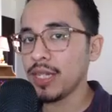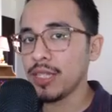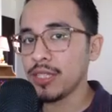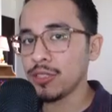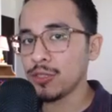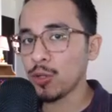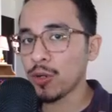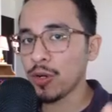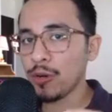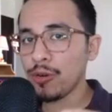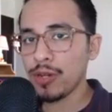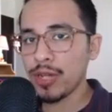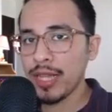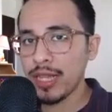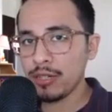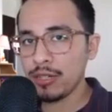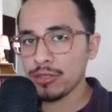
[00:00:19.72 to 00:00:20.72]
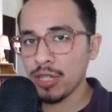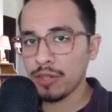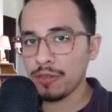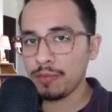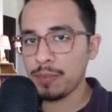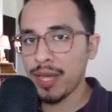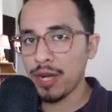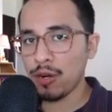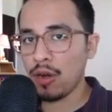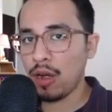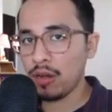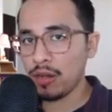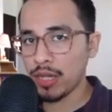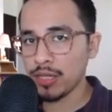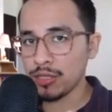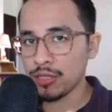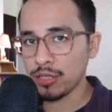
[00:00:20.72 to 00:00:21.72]
So in order to get yourself better
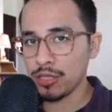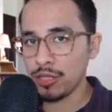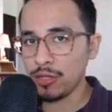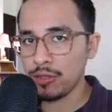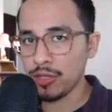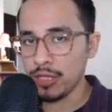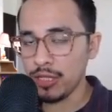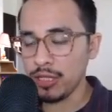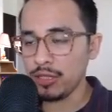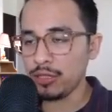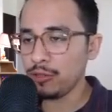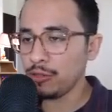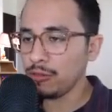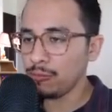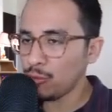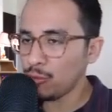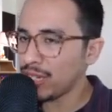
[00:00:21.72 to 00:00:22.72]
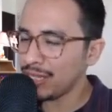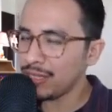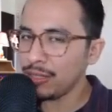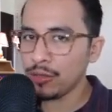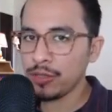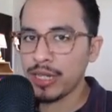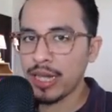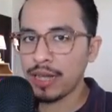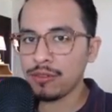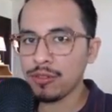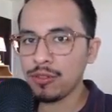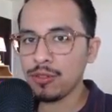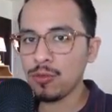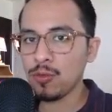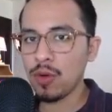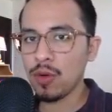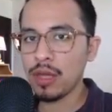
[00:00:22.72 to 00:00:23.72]
online security, you really only have to
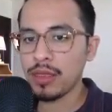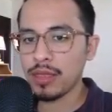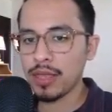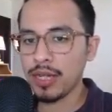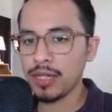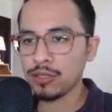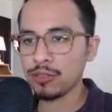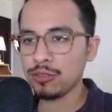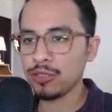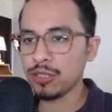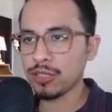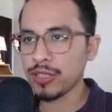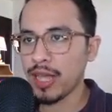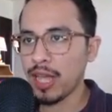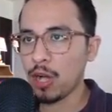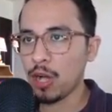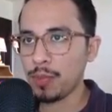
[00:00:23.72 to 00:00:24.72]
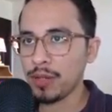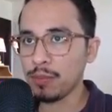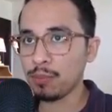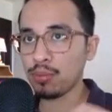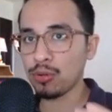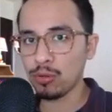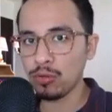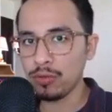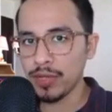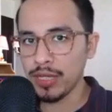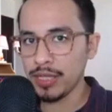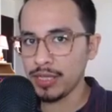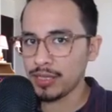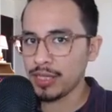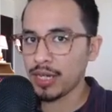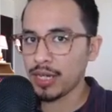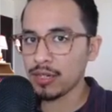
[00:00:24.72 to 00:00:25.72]
do one thing to just help improve it.
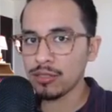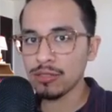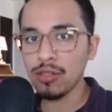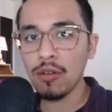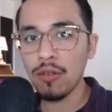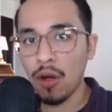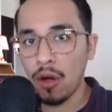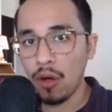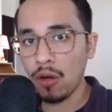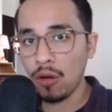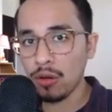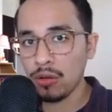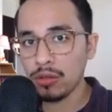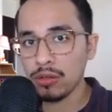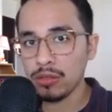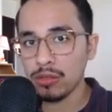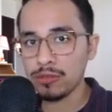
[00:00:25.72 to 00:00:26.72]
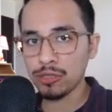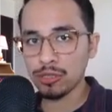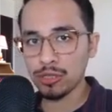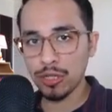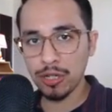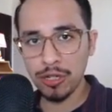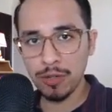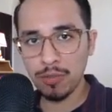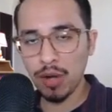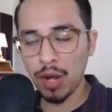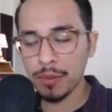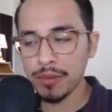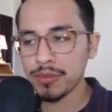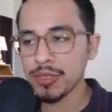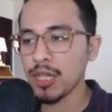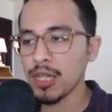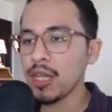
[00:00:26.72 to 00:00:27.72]
It's not going to solve all of your security
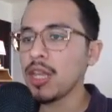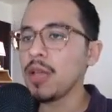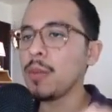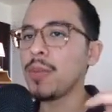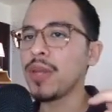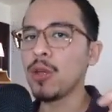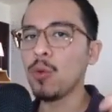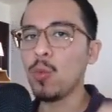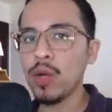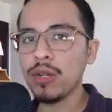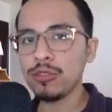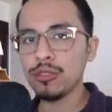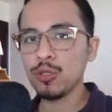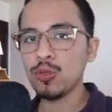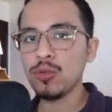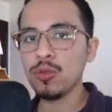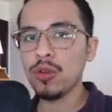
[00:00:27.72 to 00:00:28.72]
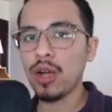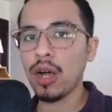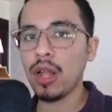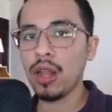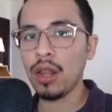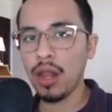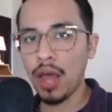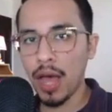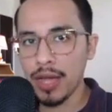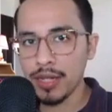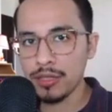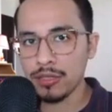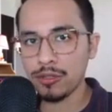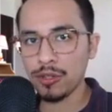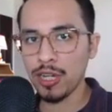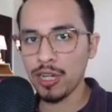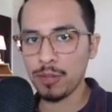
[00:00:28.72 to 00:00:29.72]
problems, but it will do a lot
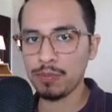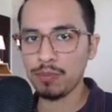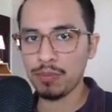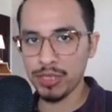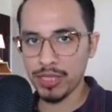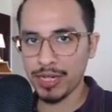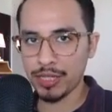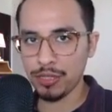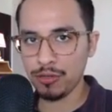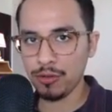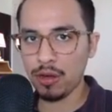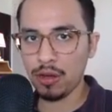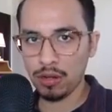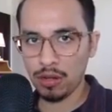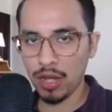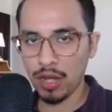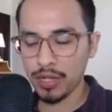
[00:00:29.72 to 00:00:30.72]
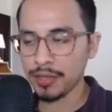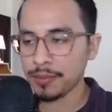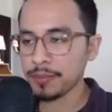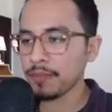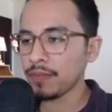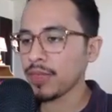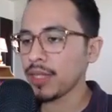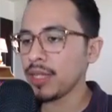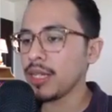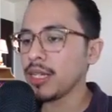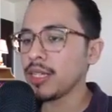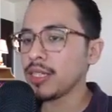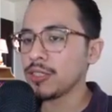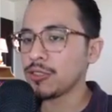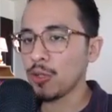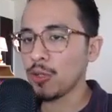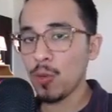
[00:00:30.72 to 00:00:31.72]
to help protect you online.
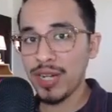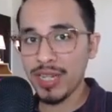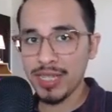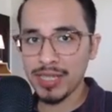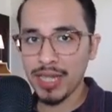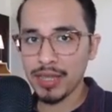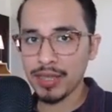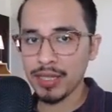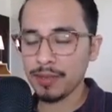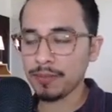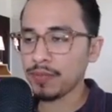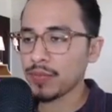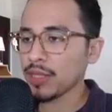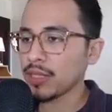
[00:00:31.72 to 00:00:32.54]
So what is that thing?